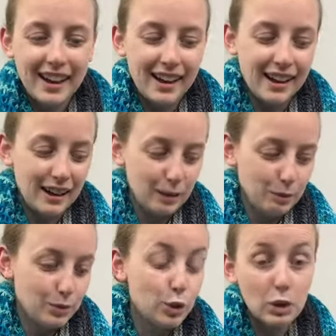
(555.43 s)

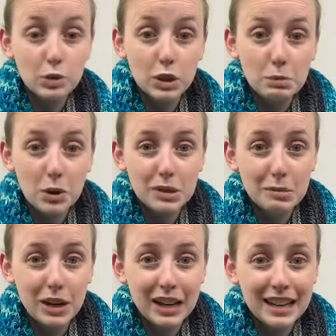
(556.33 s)
So I was going to post
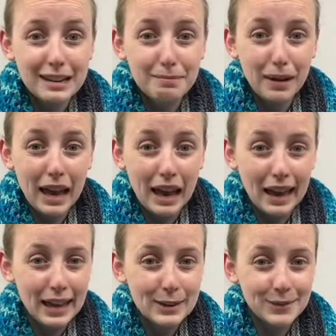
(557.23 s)
about it in
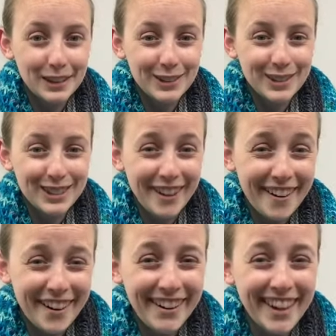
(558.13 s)
May while I was
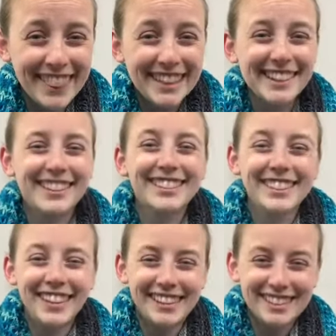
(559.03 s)
gone, and then I
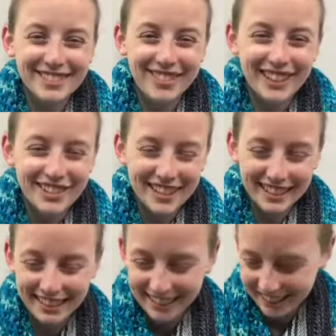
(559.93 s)
lost my
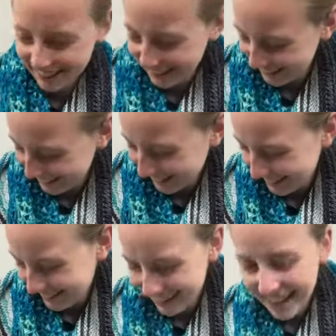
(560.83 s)
reel
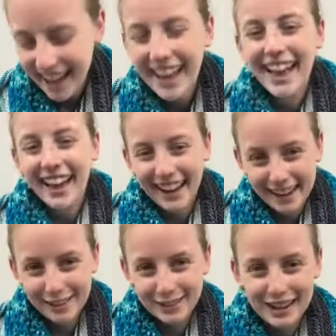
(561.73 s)
and
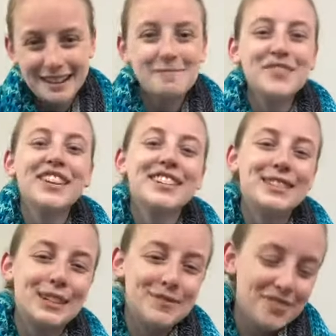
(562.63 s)
I was gone.
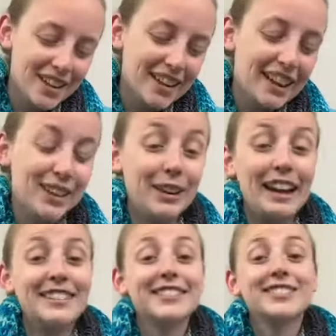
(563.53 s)
So
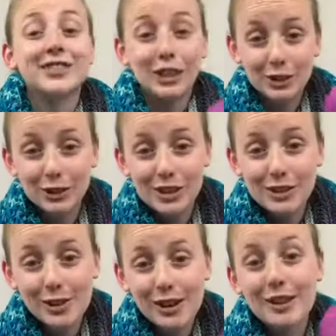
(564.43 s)
anyway, long story
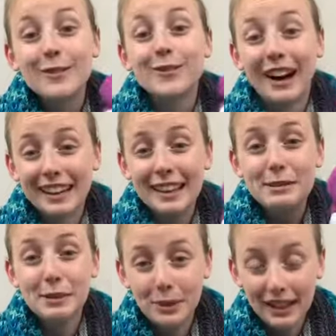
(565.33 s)
short, finally
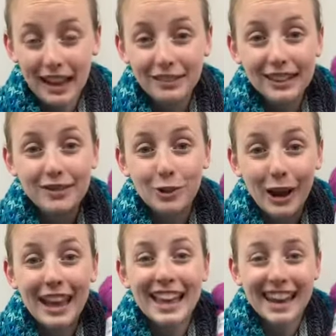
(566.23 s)
we will have the
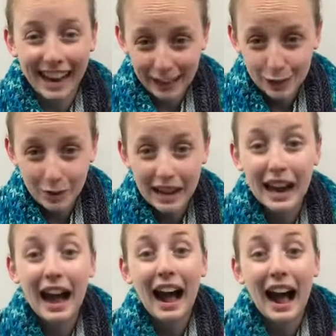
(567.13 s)
giveaway next week.
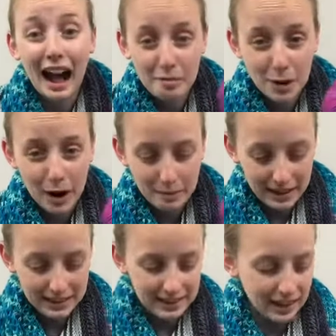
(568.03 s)
I
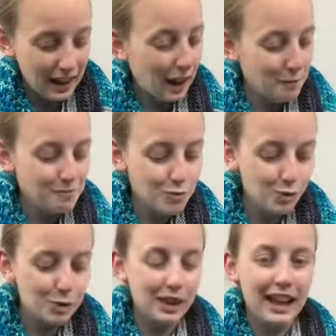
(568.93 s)
promise.
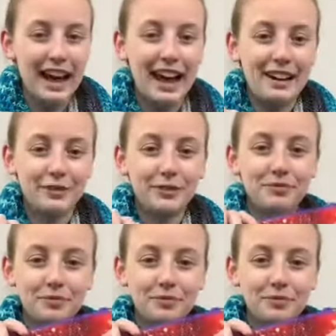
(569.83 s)
We will have